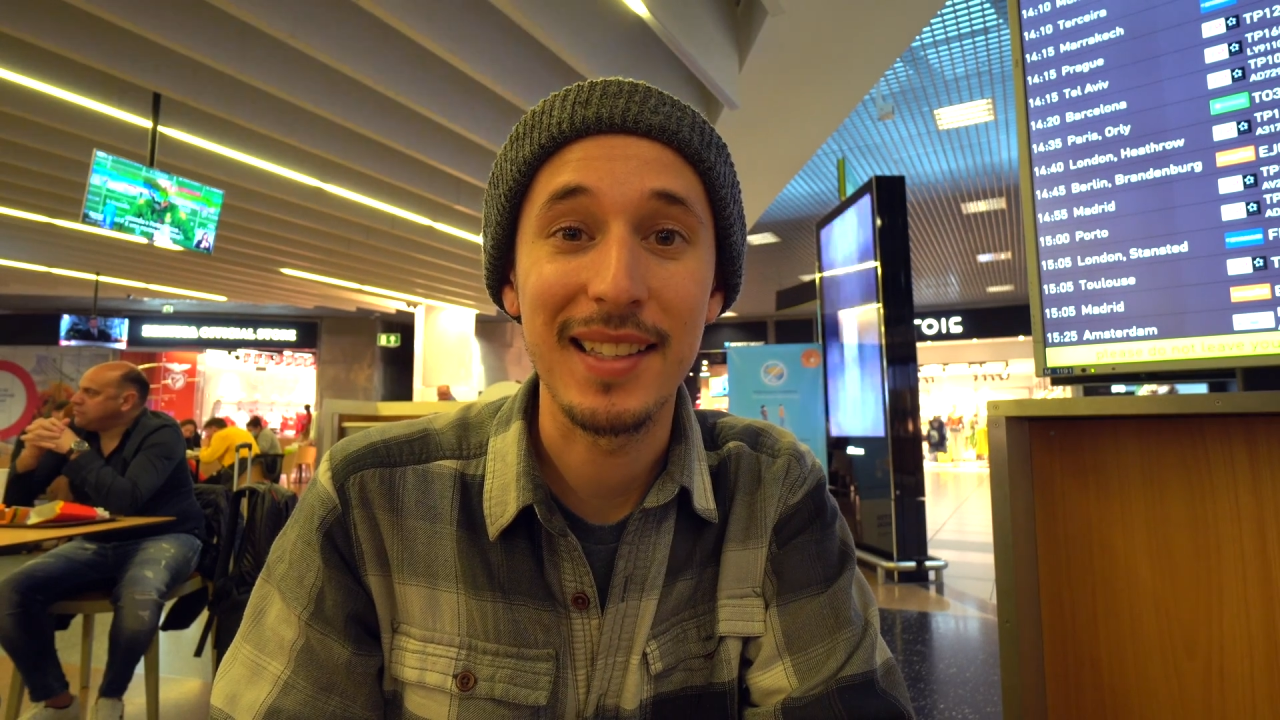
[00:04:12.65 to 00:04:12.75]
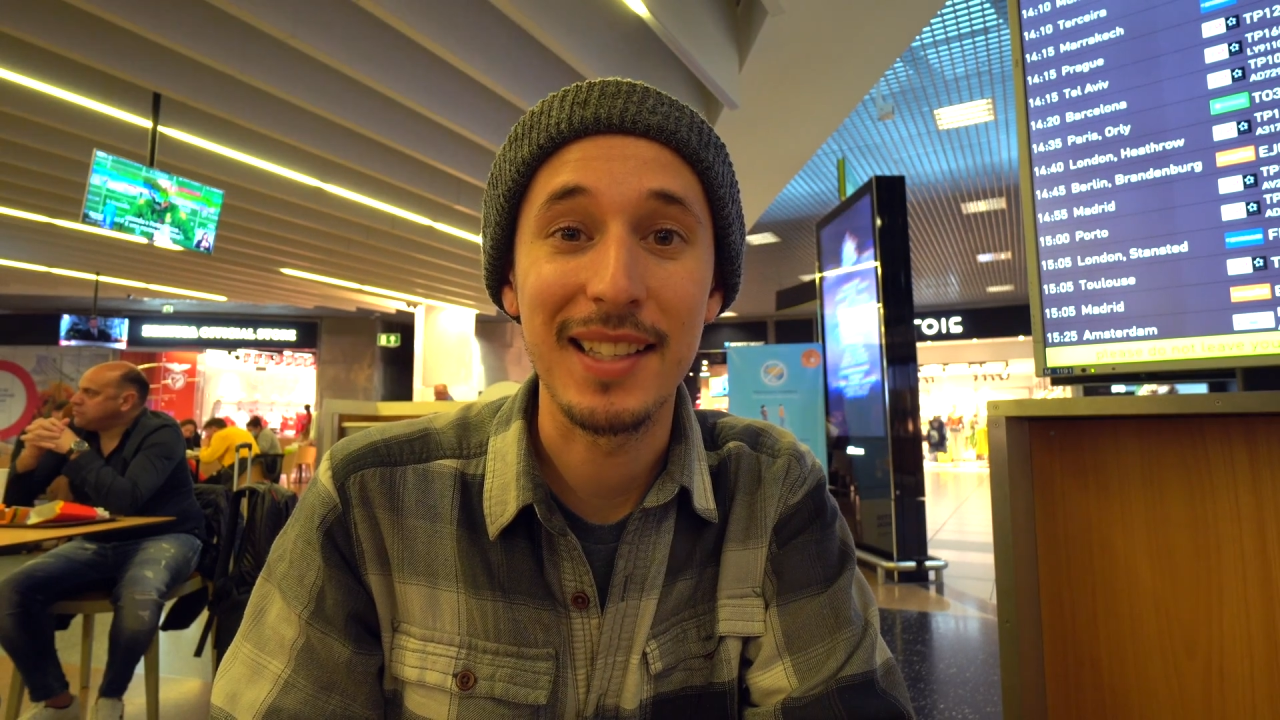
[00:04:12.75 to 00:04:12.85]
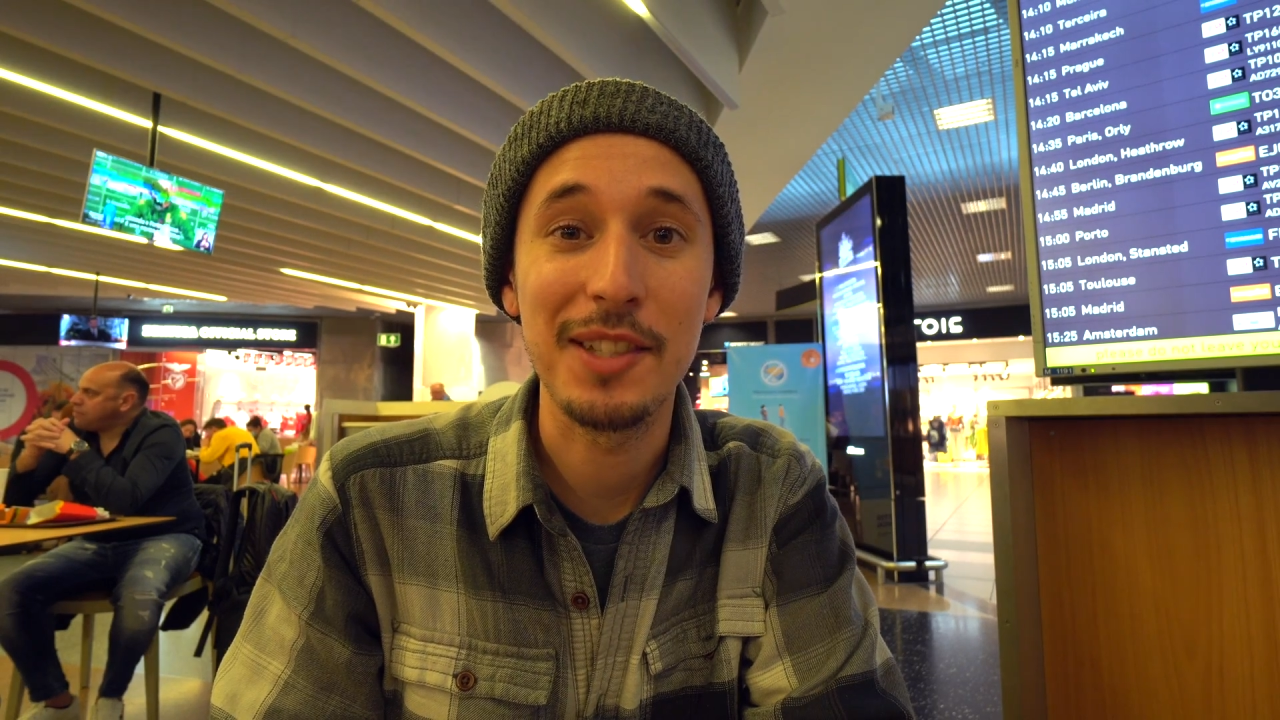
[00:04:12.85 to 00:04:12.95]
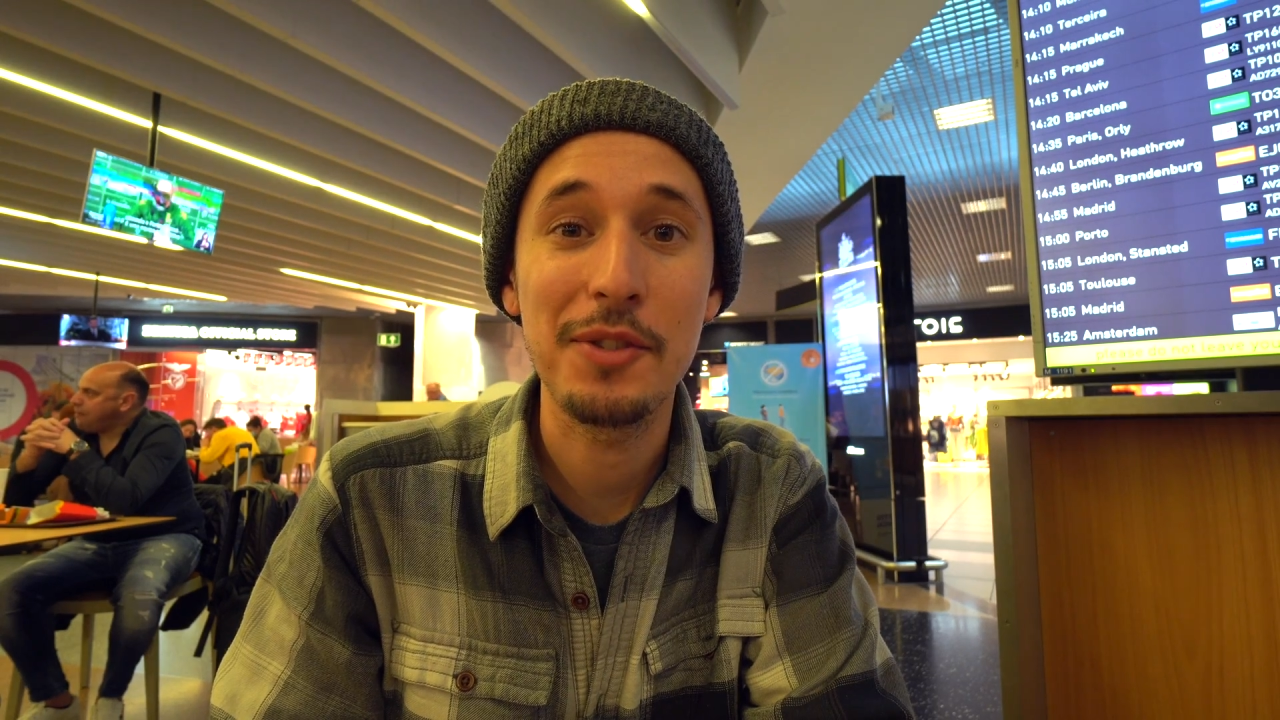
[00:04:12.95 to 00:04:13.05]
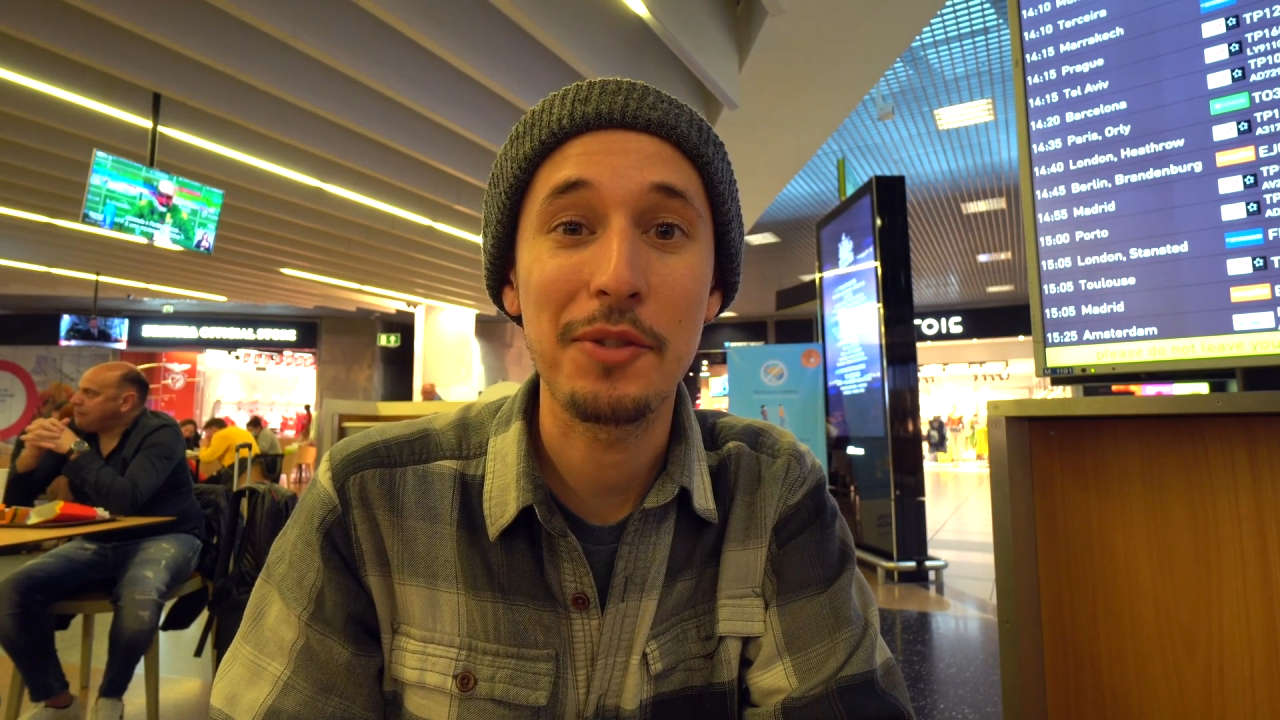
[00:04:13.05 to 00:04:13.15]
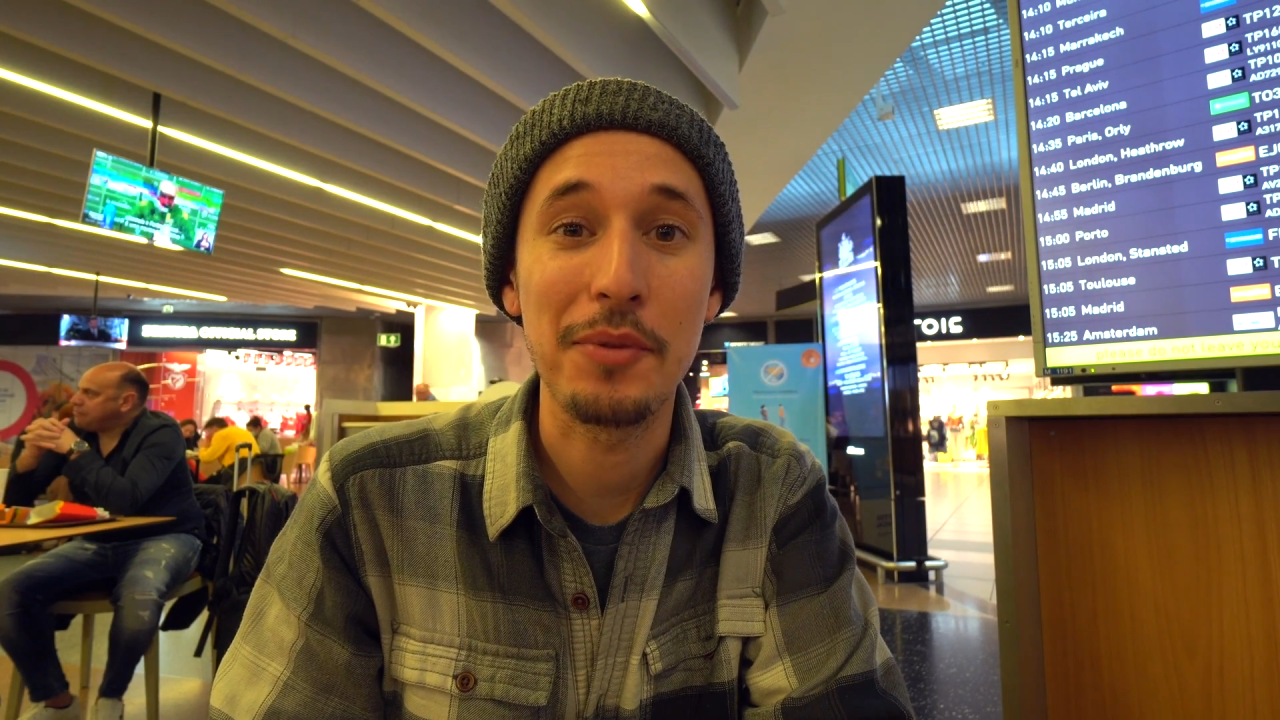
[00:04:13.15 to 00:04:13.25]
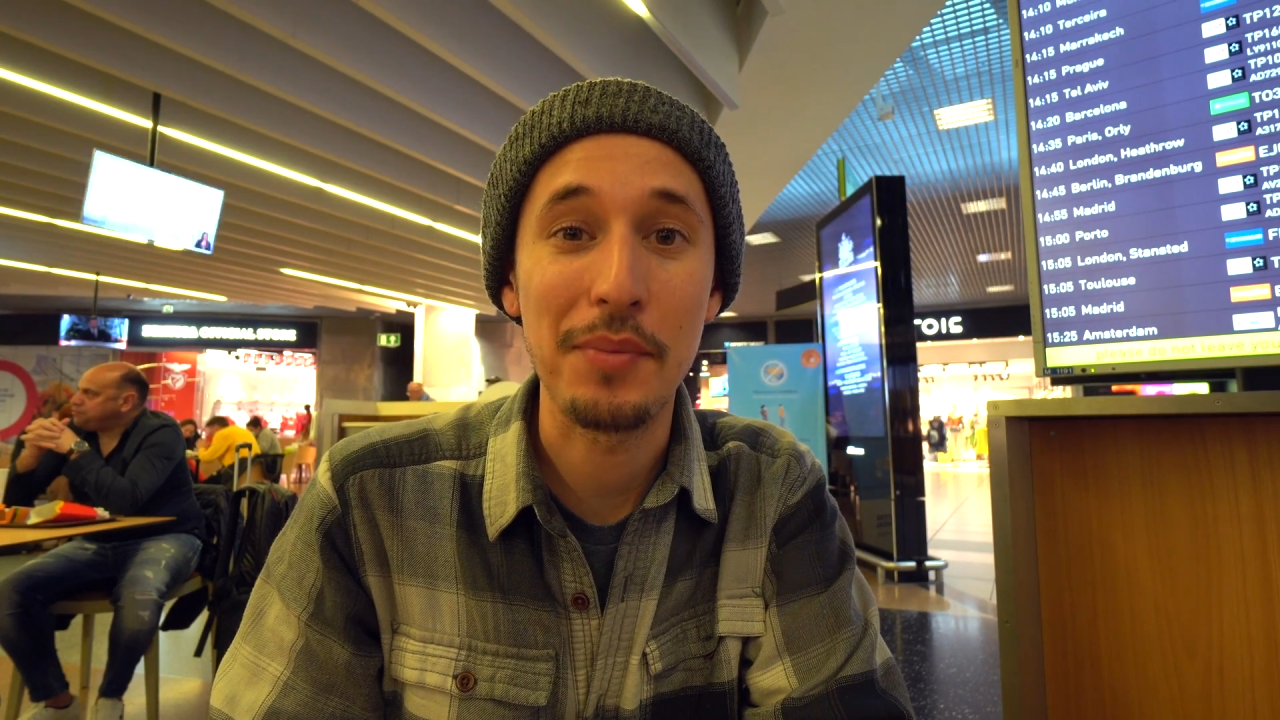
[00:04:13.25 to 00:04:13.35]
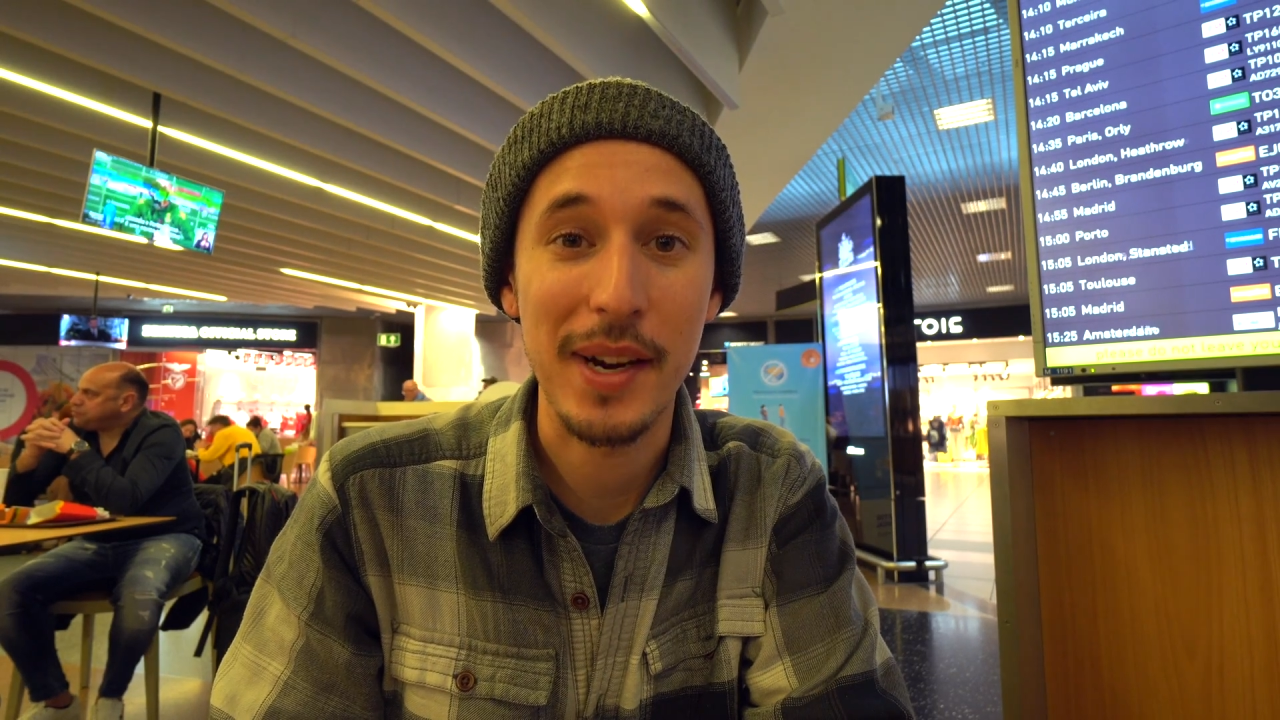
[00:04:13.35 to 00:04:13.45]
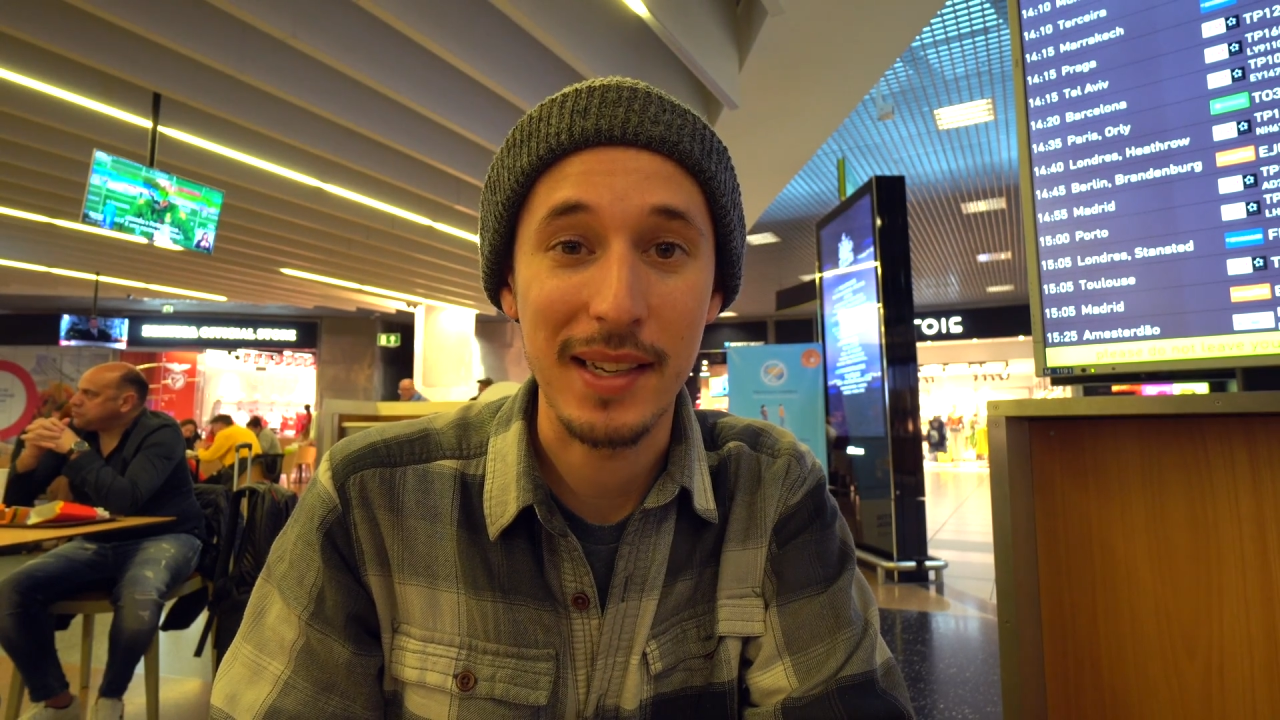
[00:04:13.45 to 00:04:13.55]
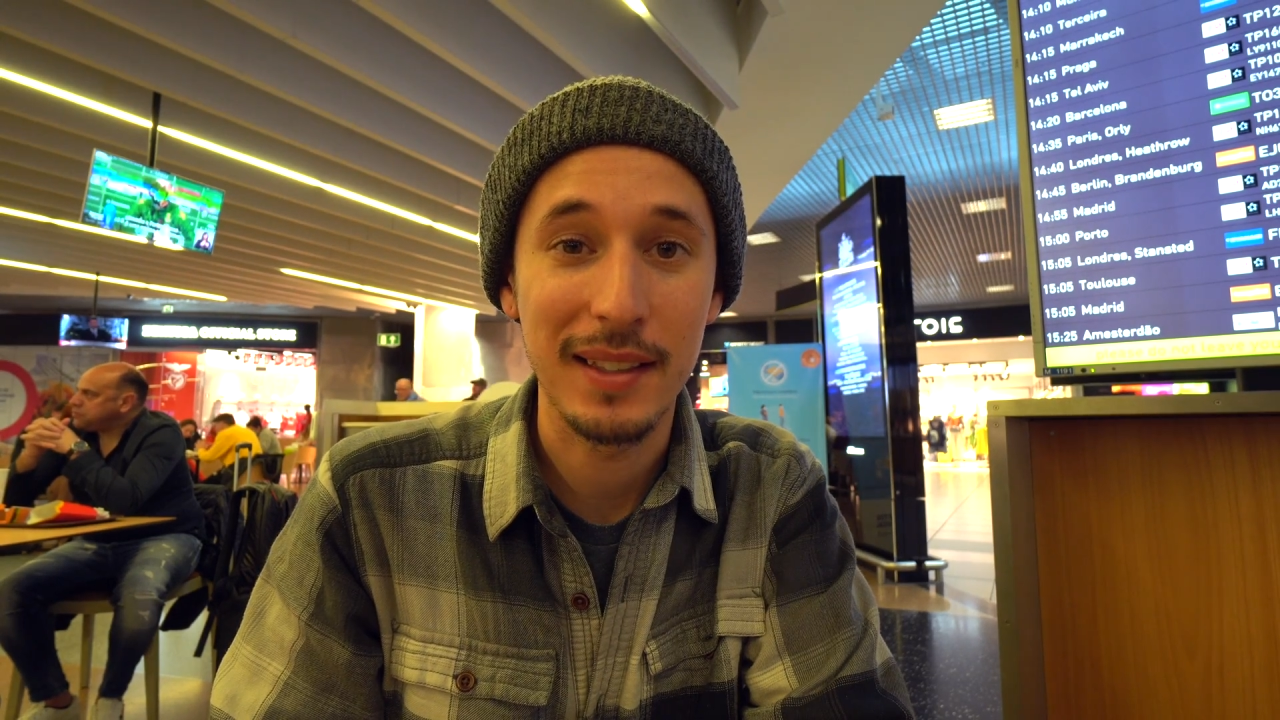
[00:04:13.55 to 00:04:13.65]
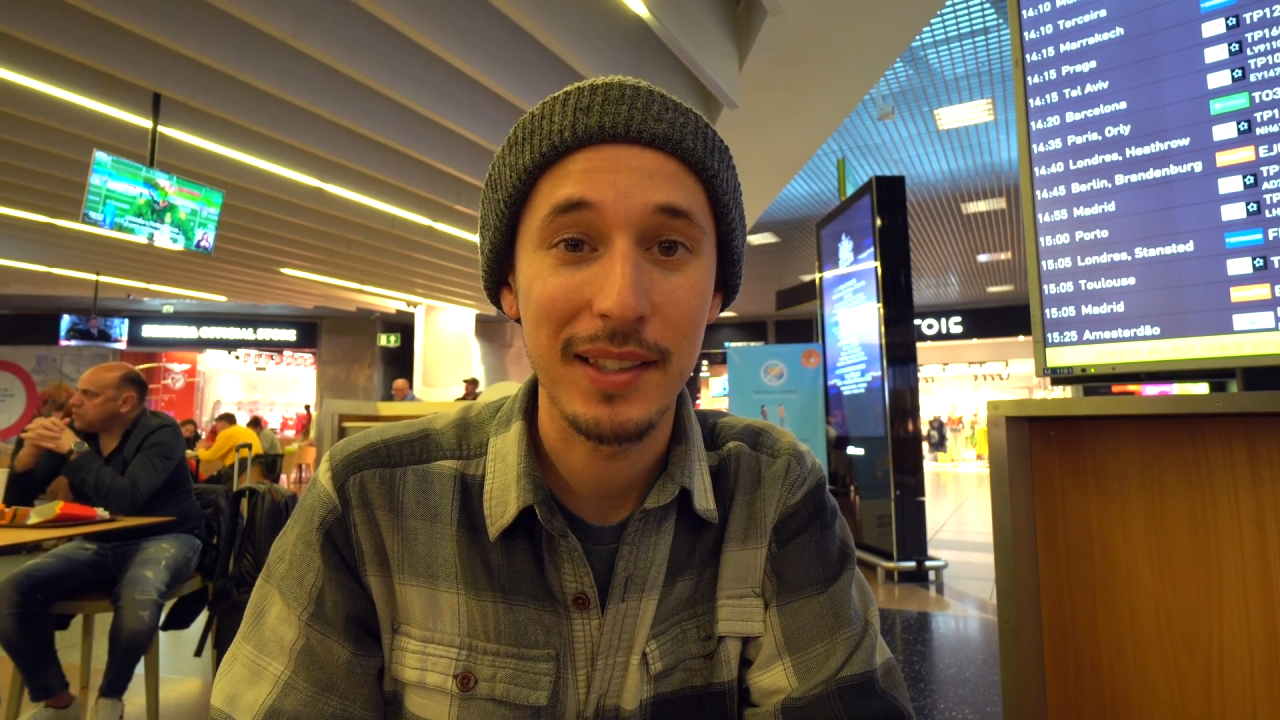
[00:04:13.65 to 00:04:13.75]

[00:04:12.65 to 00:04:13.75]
is great.